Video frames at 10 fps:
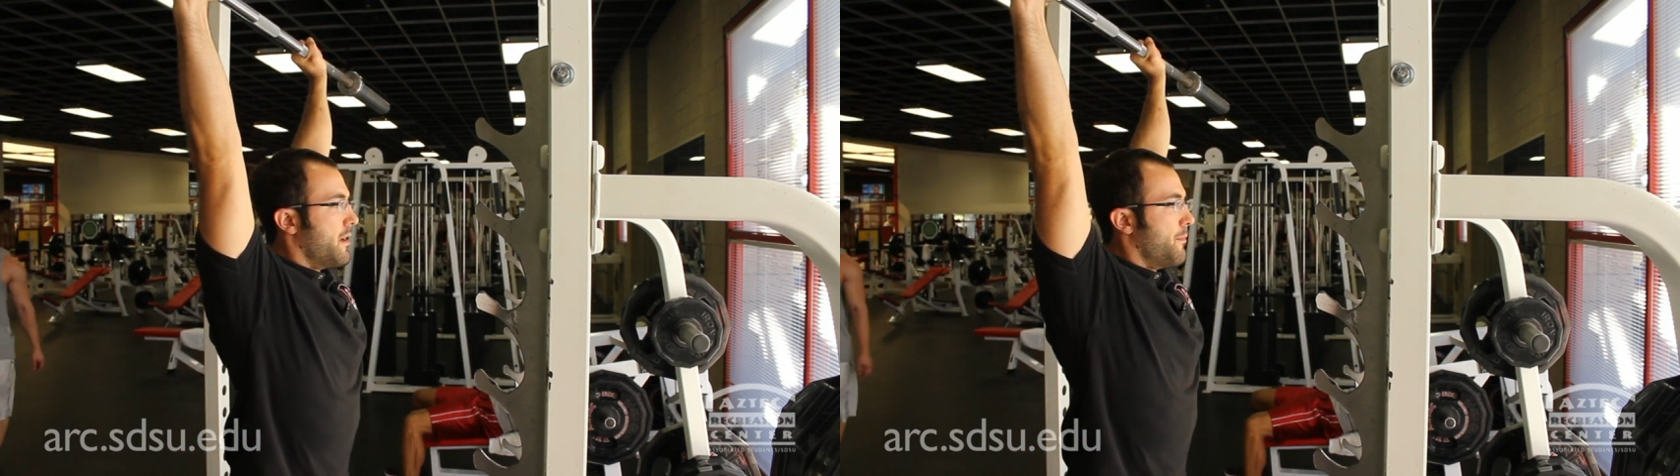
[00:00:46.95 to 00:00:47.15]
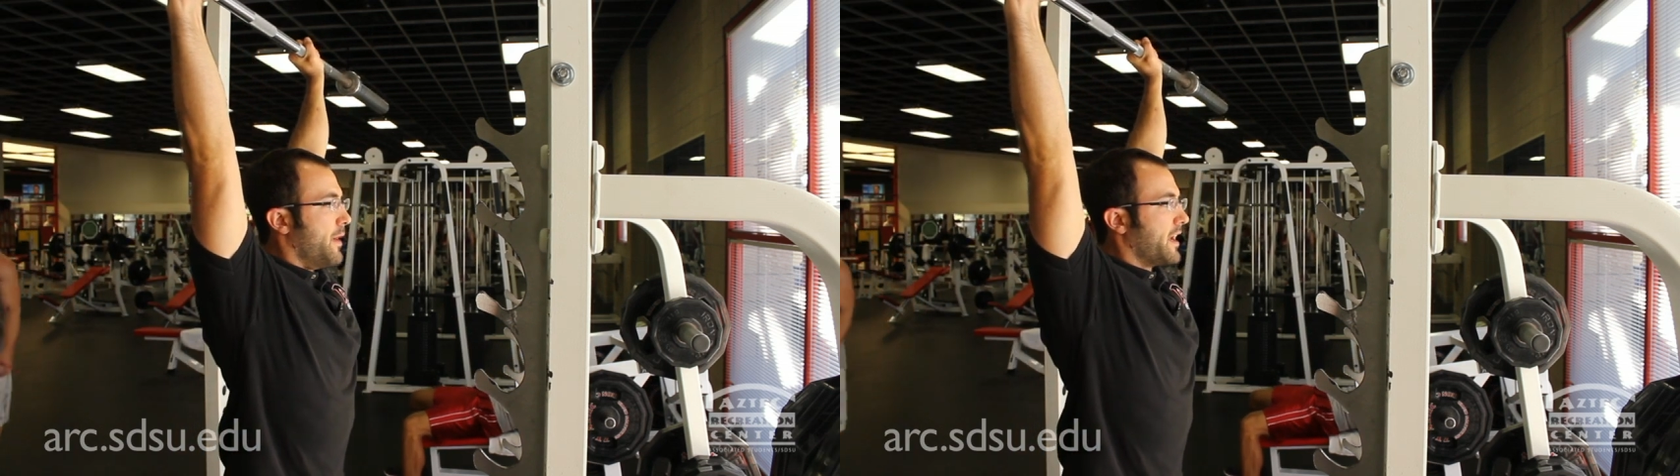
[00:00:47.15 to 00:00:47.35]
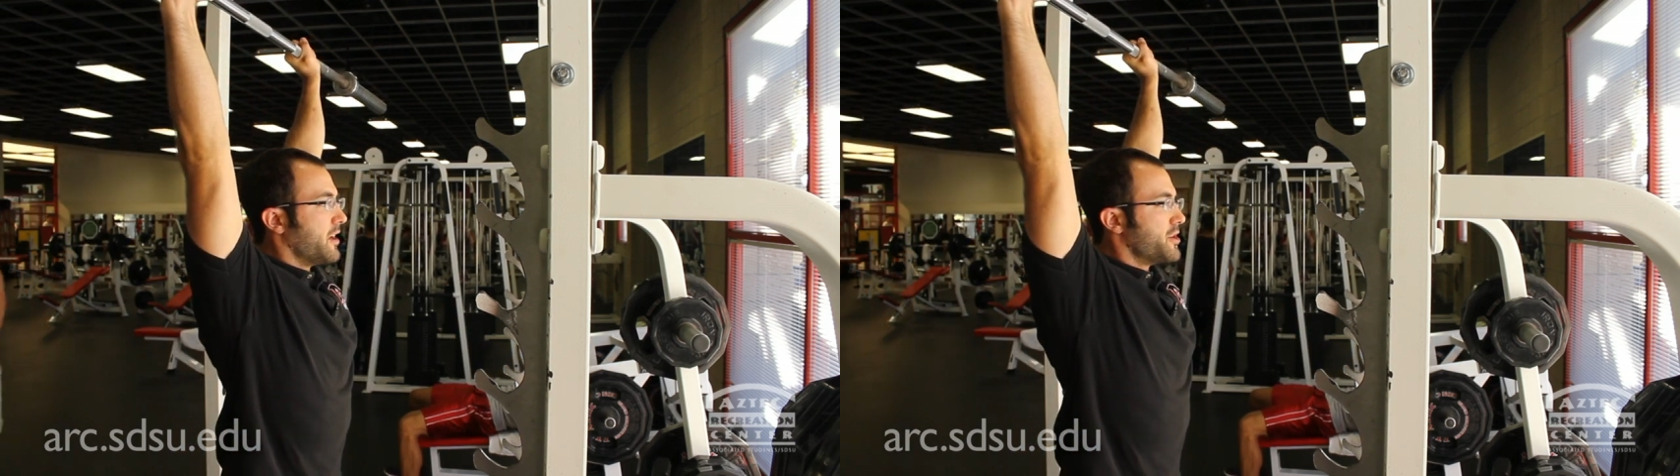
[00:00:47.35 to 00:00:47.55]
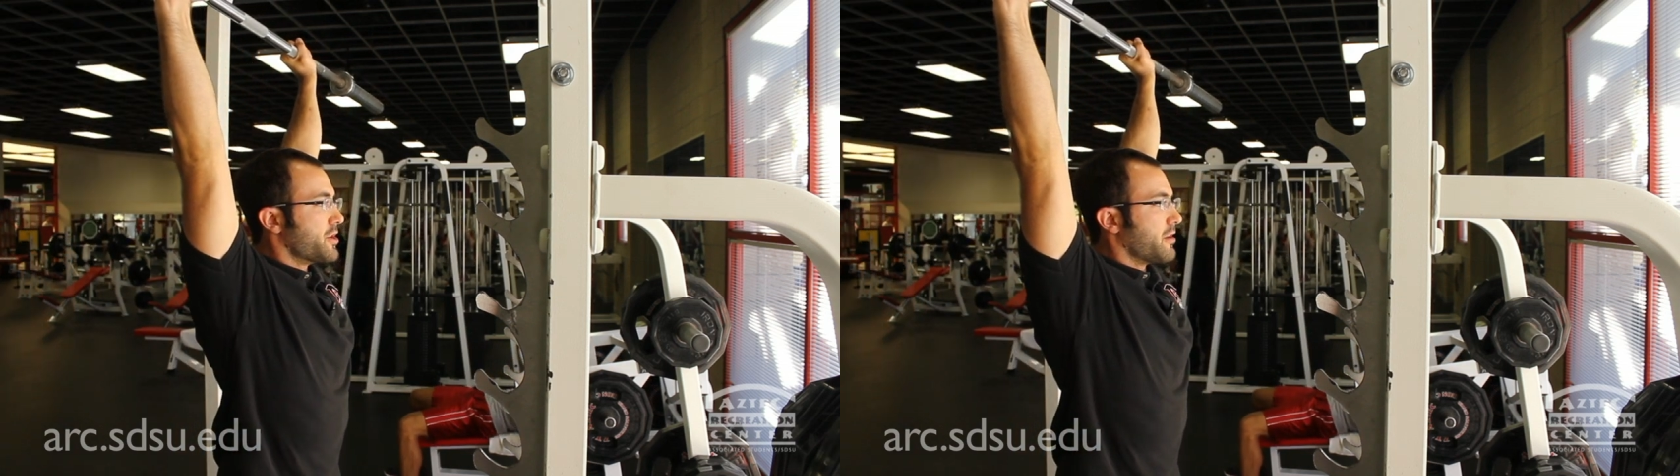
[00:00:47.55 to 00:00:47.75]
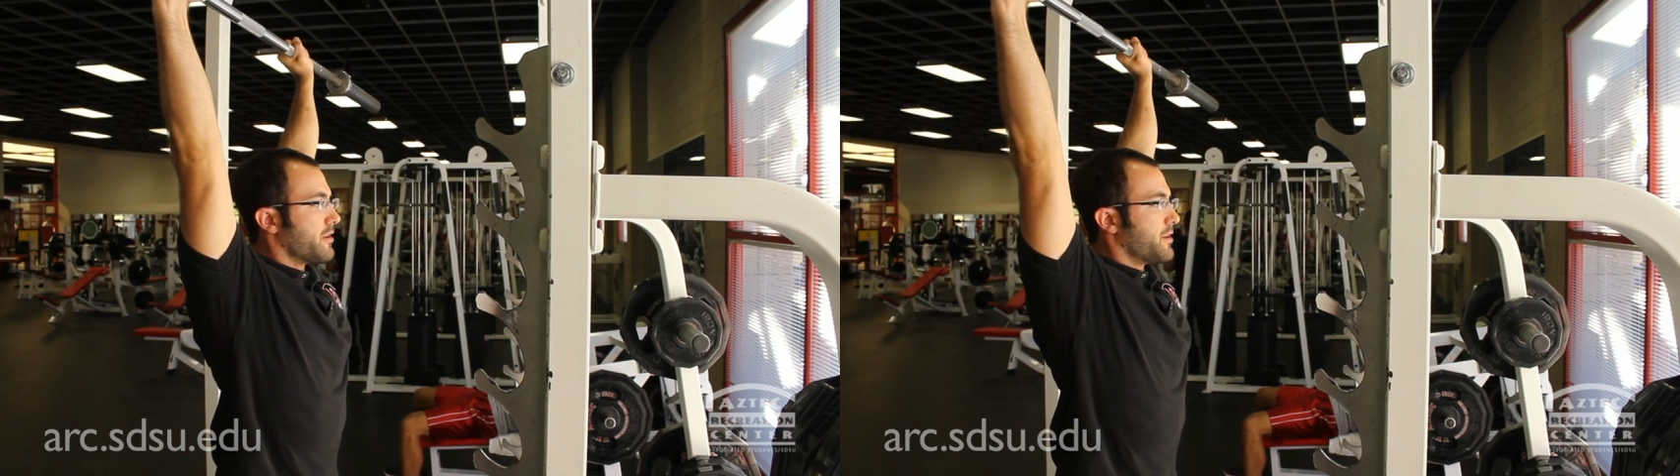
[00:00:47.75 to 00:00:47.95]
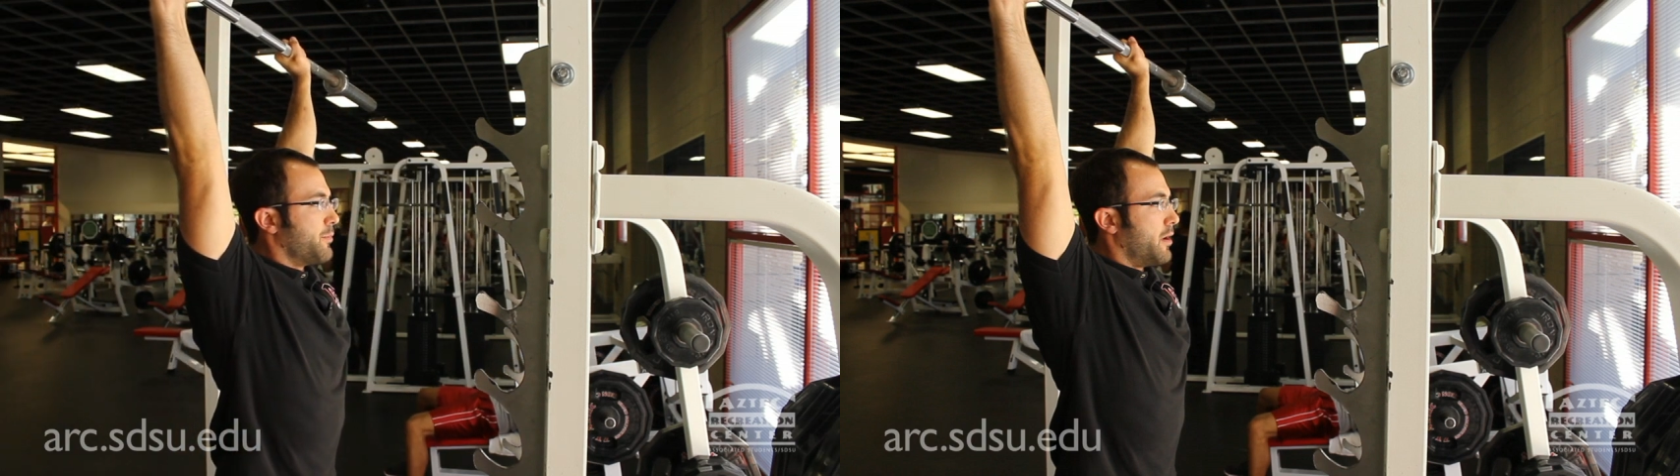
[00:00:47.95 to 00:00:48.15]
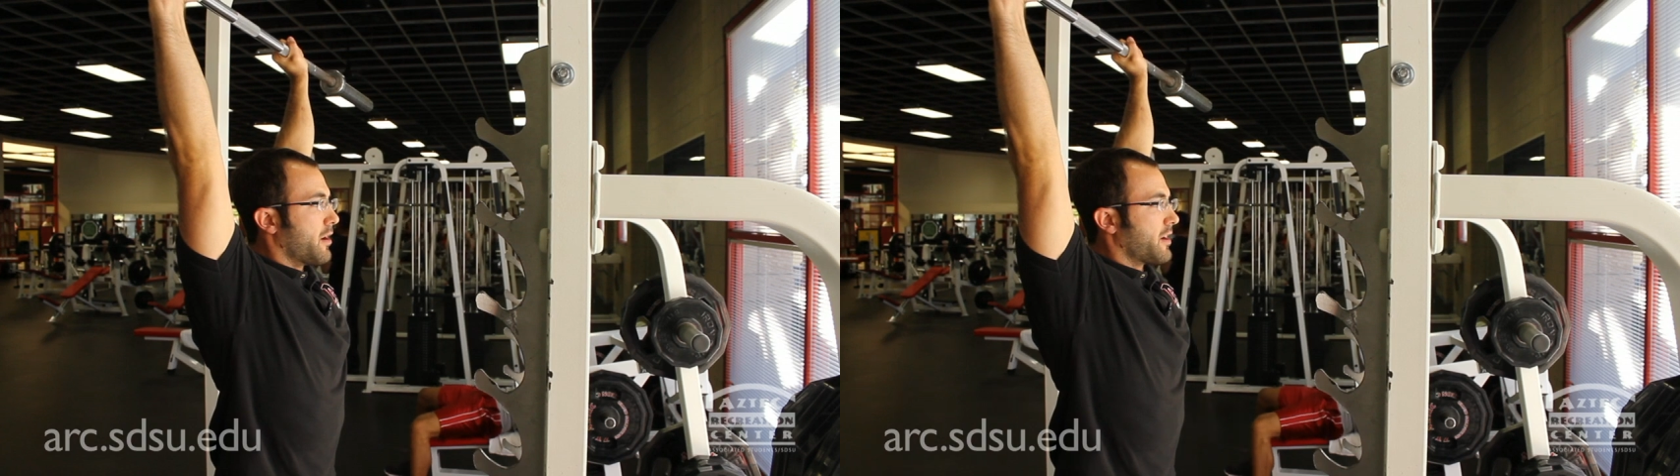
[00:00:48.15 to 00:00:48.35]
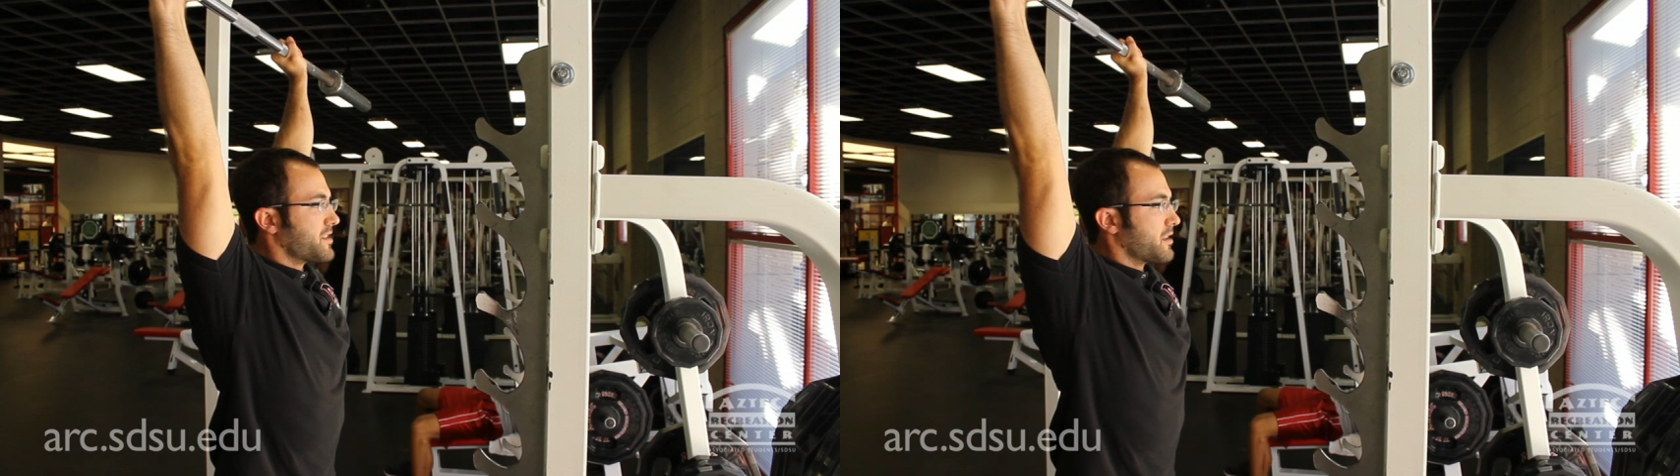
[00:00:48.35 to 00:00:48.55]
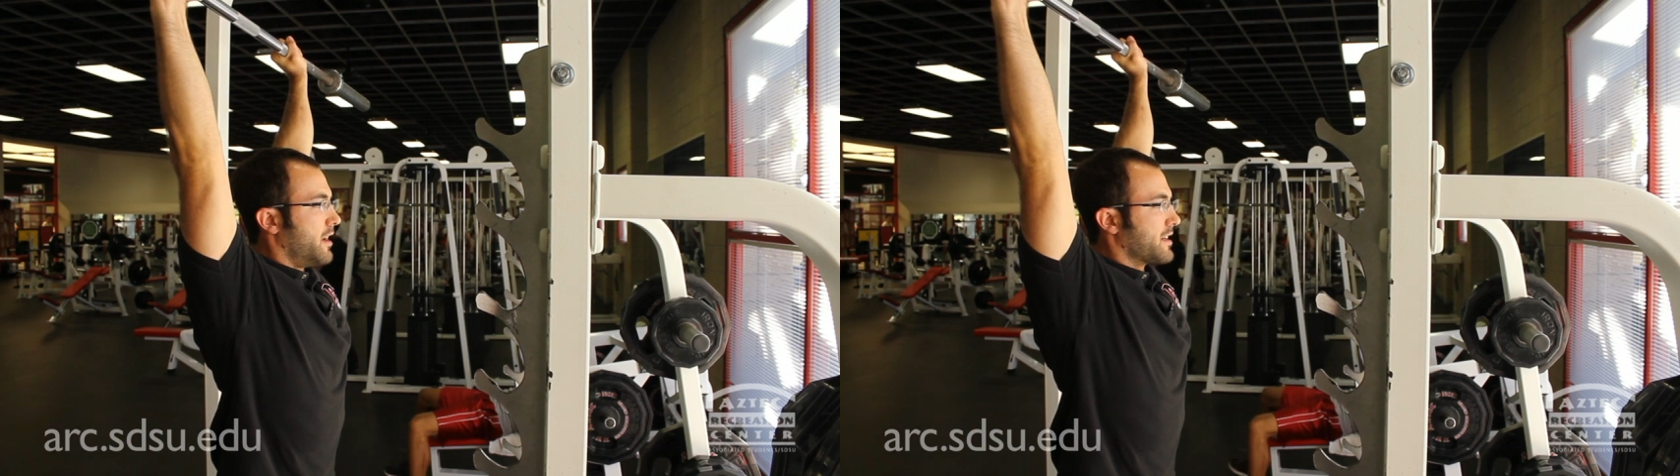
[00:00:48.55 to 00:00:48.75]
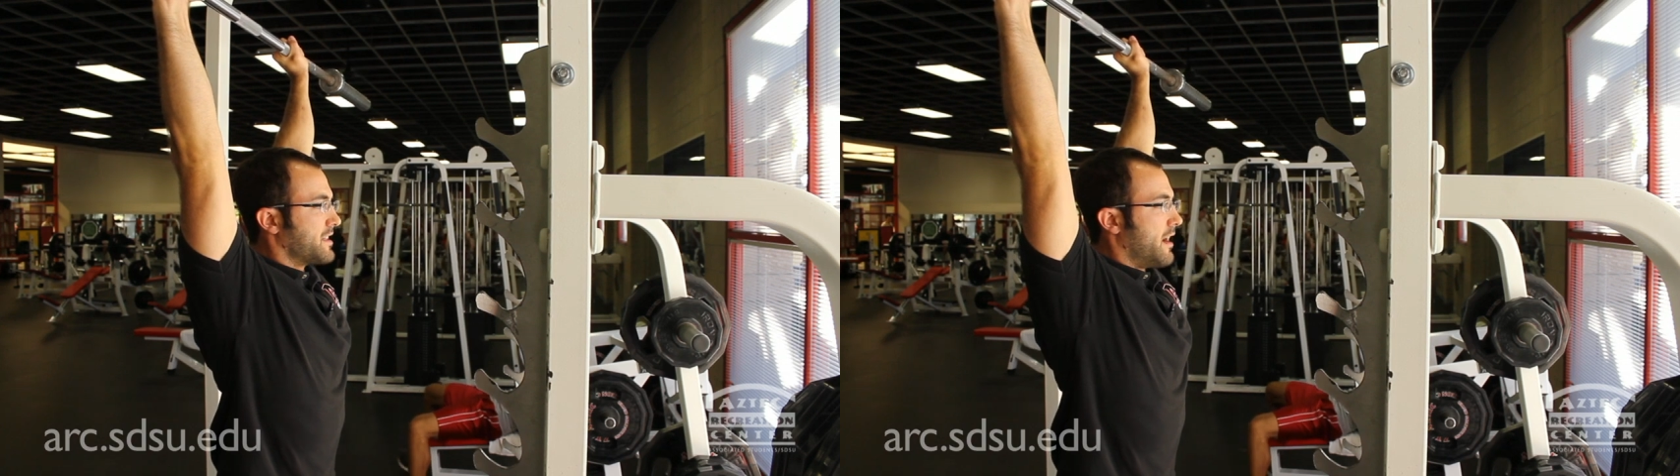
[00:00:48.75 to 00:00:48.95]
making sure that the bar gets
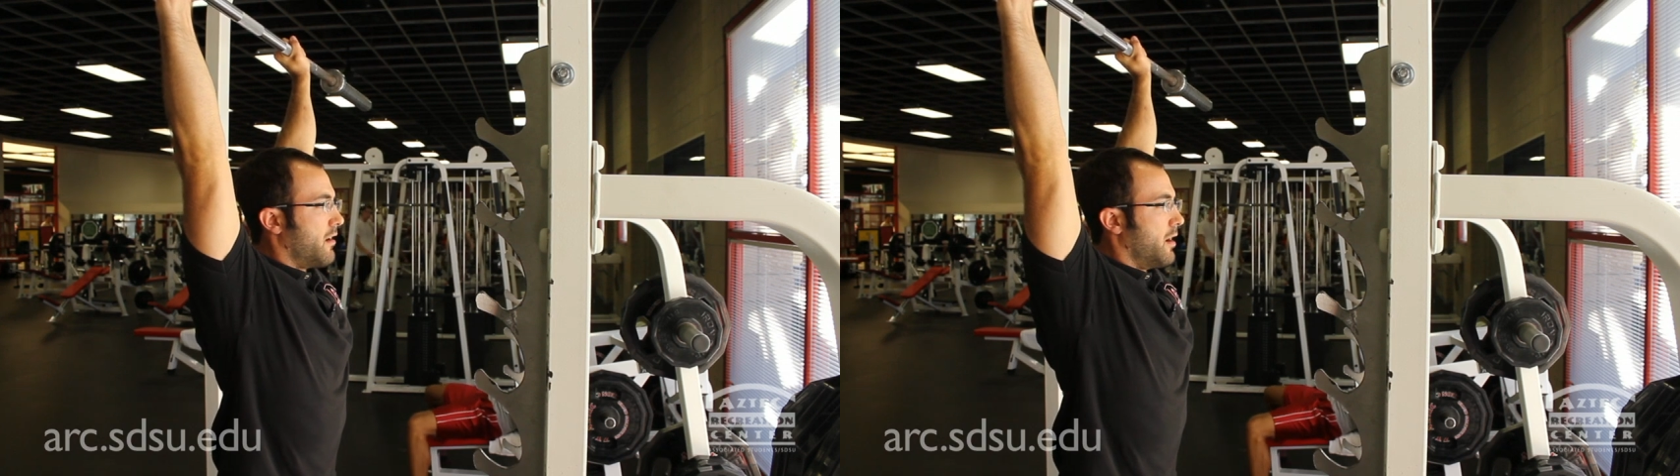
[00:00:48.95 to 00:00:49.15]
locked out